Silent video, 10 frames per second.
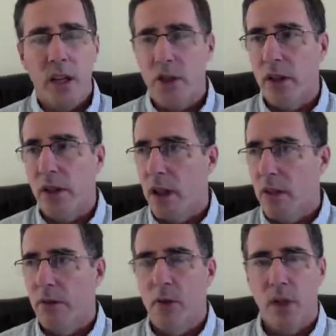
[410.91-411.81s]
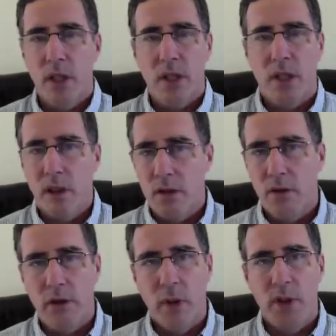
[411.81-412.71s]
John Locke, of course, also
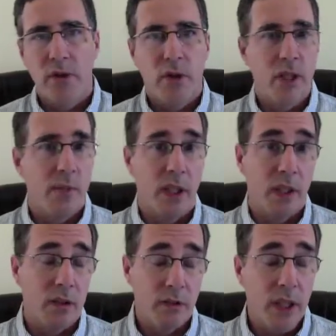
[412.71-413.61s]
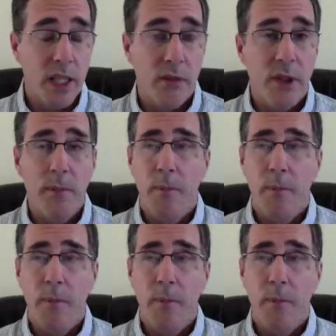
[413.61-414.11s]
famous for his political philosophy.